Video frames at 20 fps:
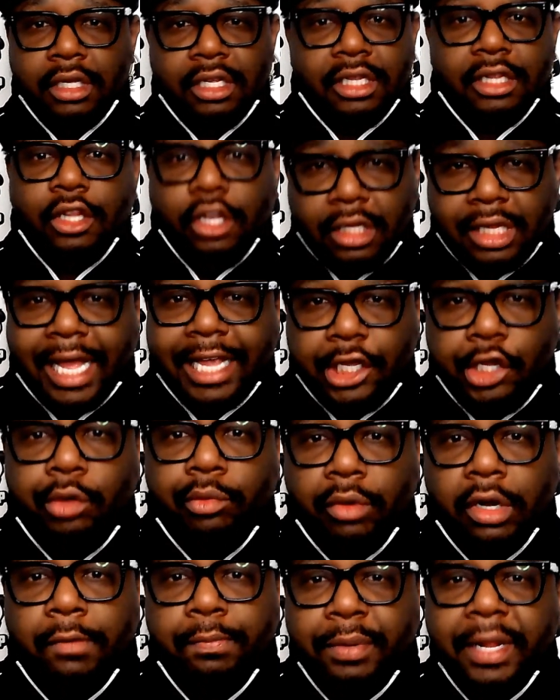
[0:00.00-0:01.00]
Look like you
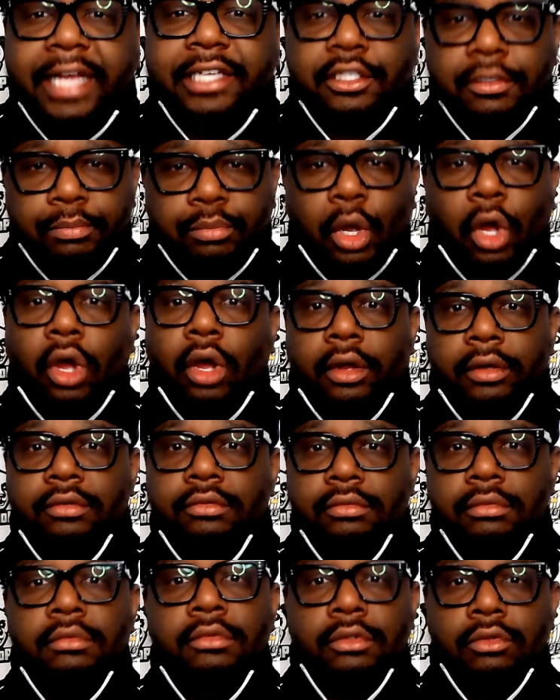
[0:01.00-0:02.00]
want to play some ball,
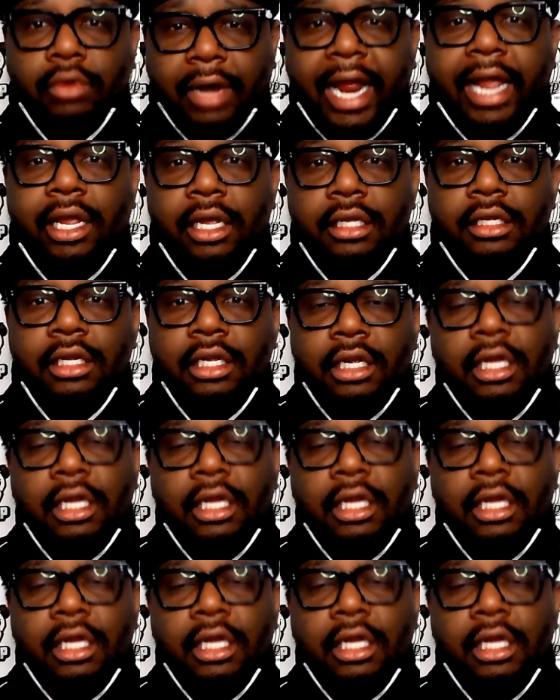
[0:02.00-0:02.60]
right?